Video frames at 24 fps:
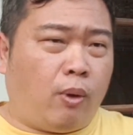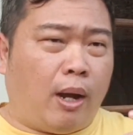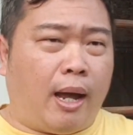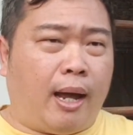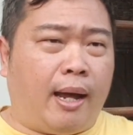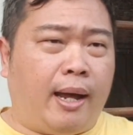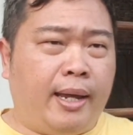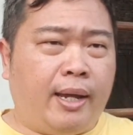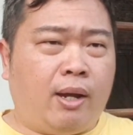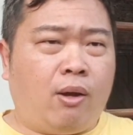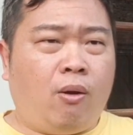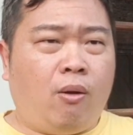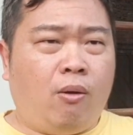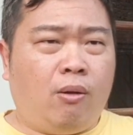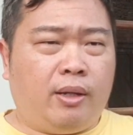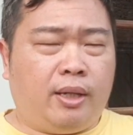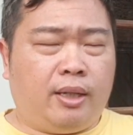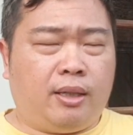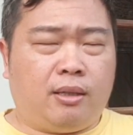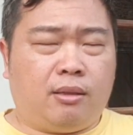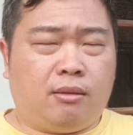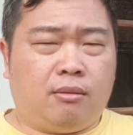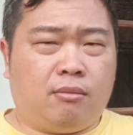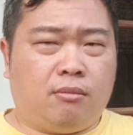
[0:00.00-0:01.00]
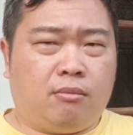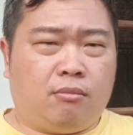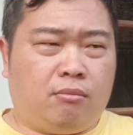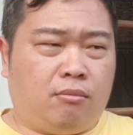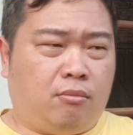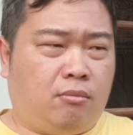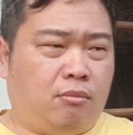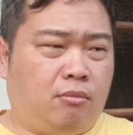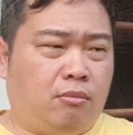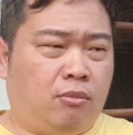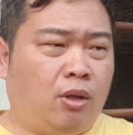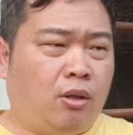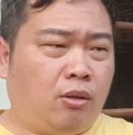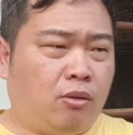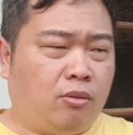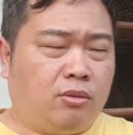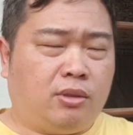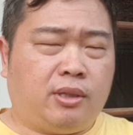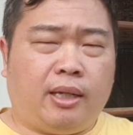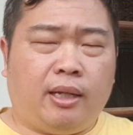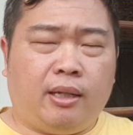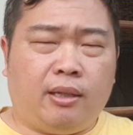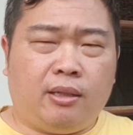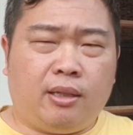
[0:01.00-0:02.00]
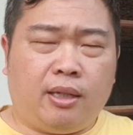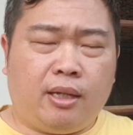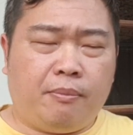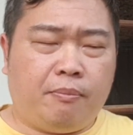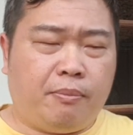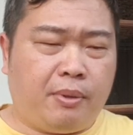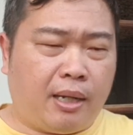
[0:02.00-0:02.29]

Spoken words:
I call it not ultra instinct,